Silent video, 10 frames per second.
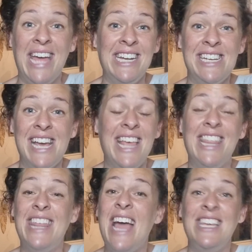And
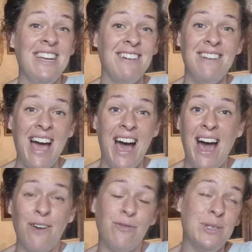that year and a
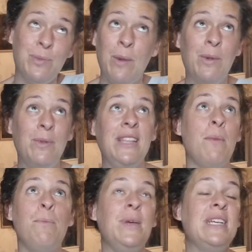half was probably
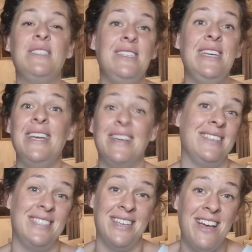the best
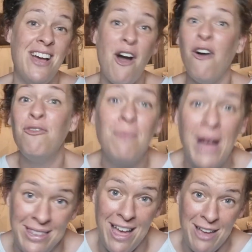years of
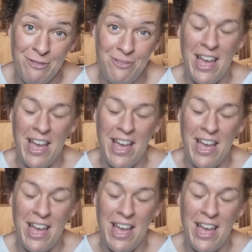my life.